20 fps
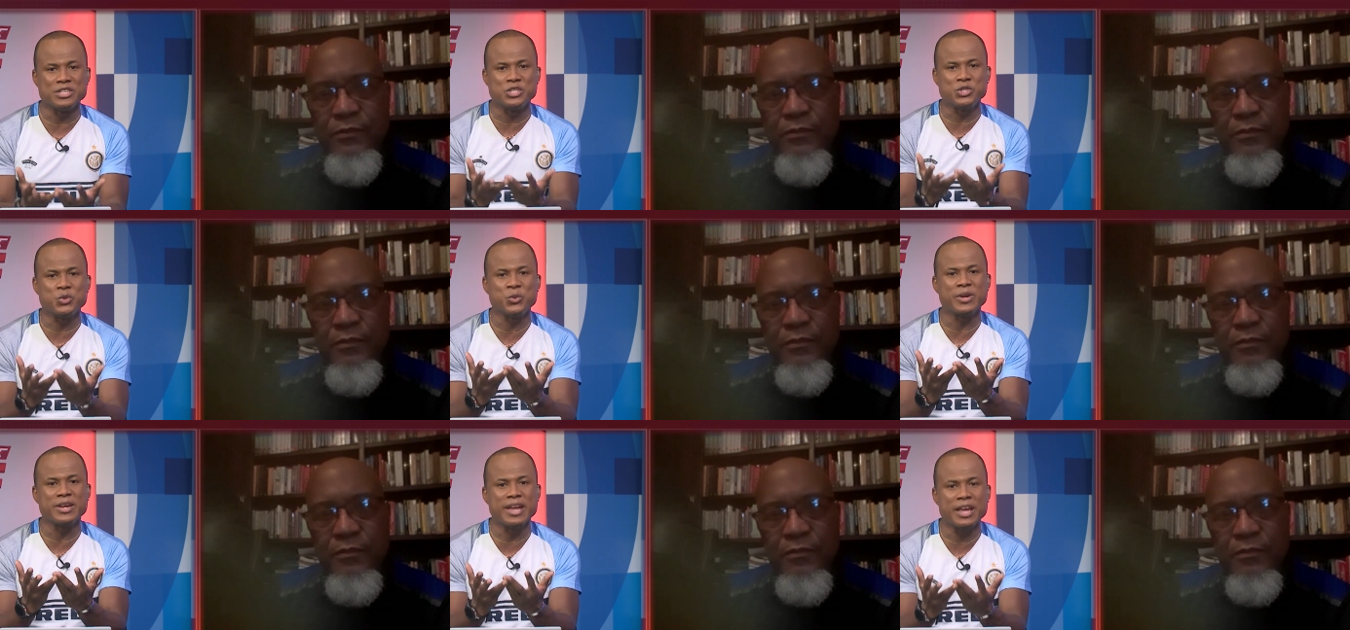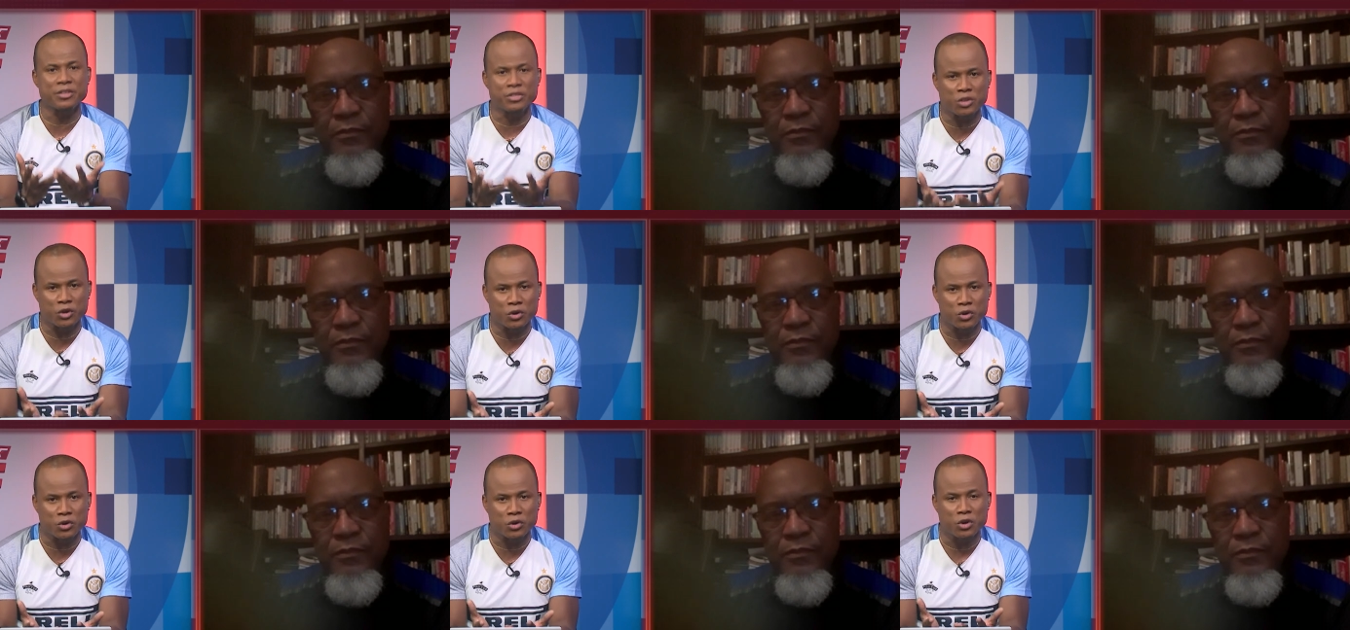
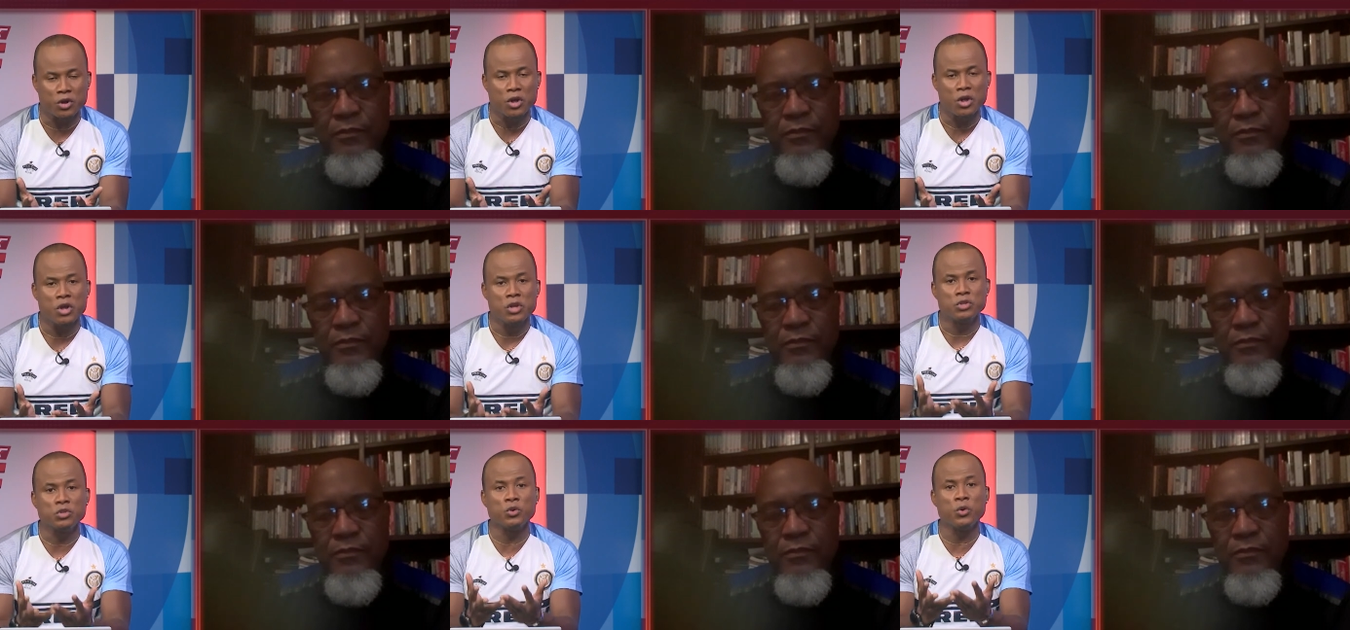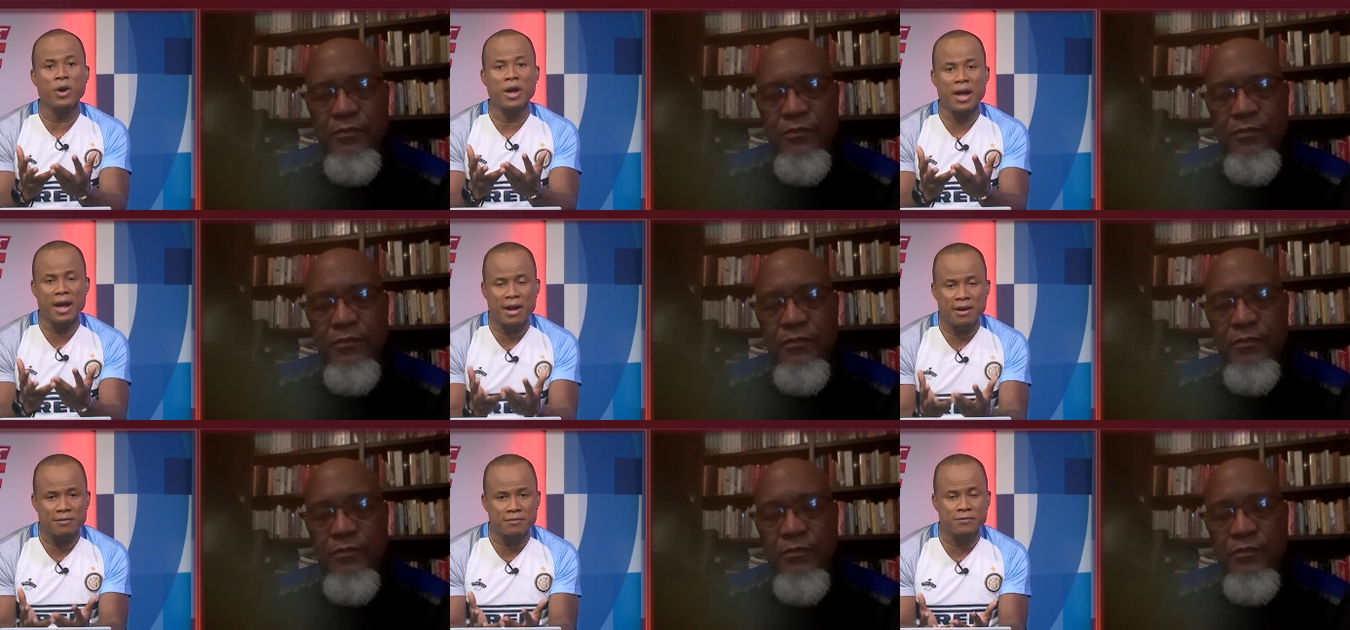Speaker 1: together to
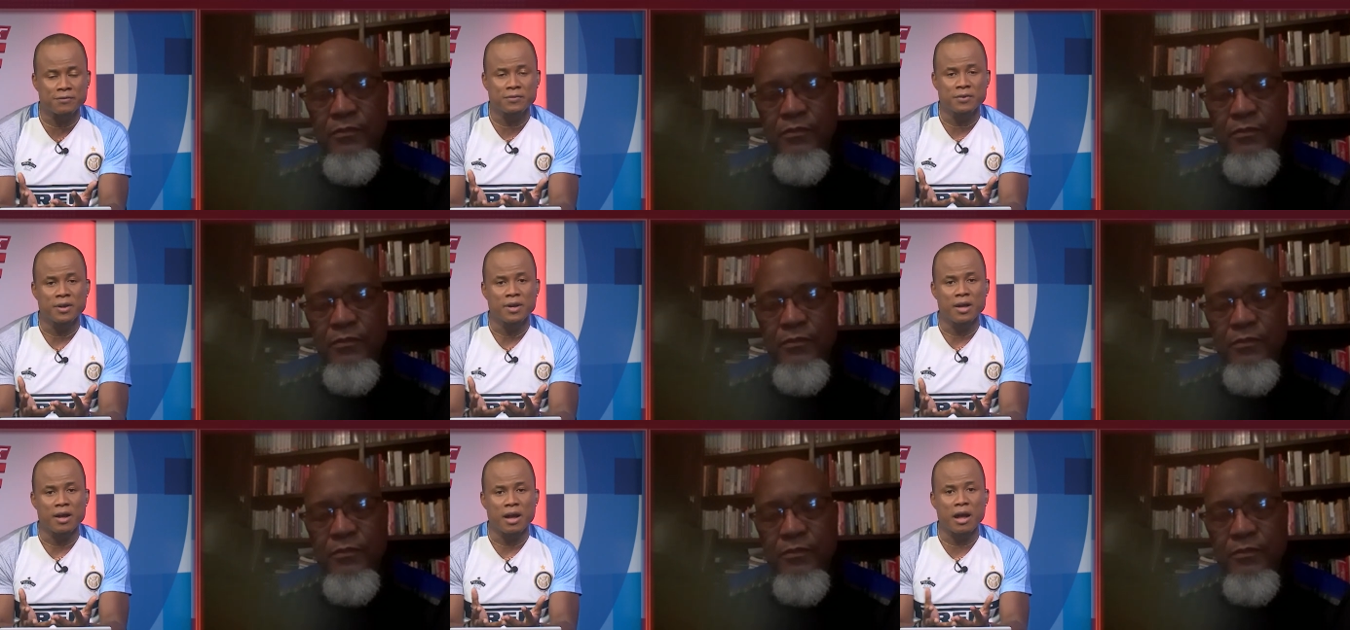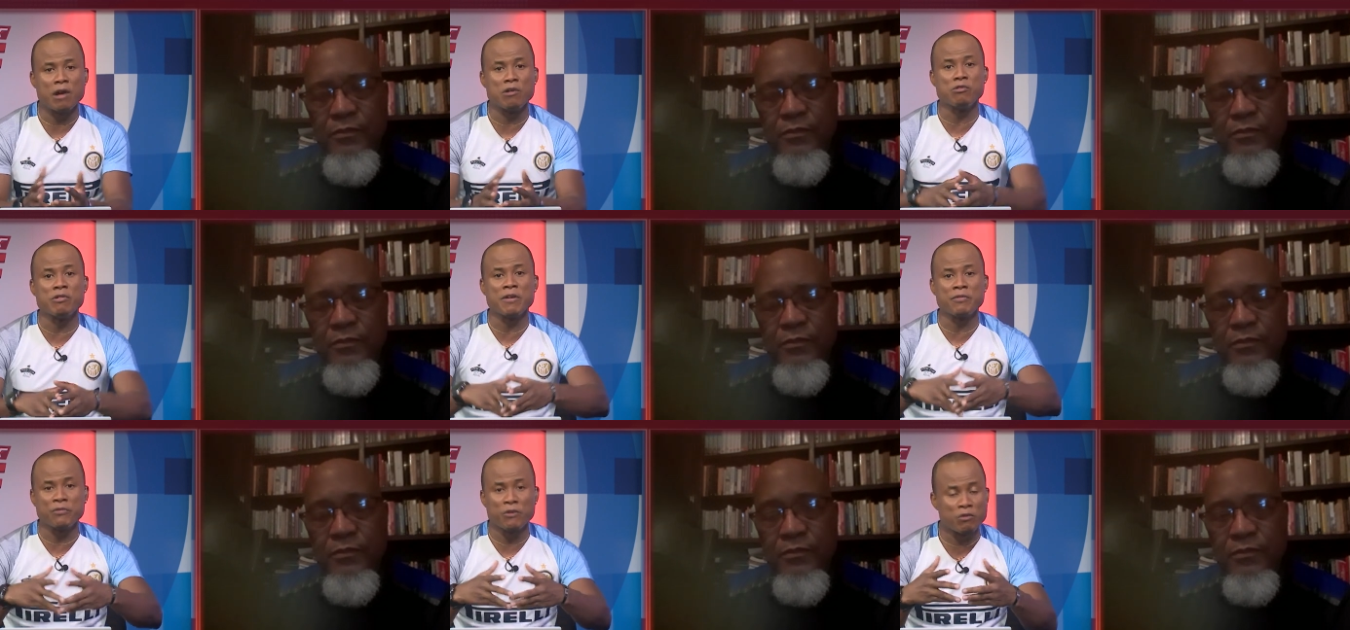have a
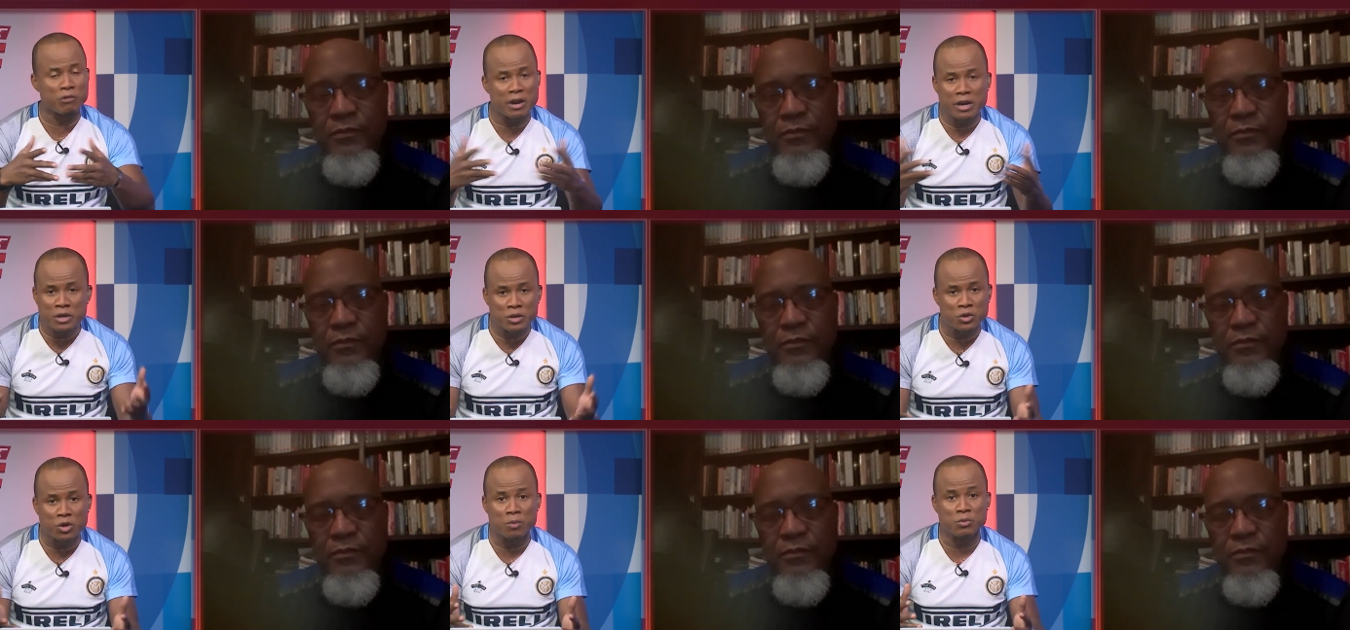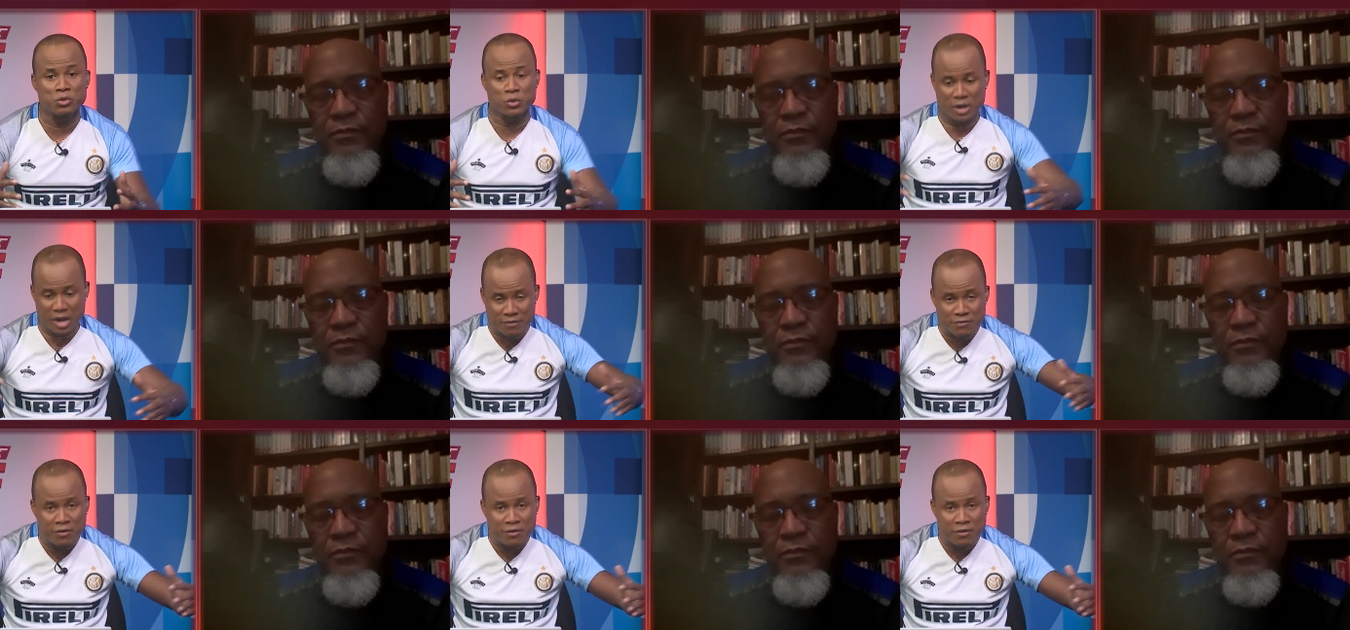referendum, to have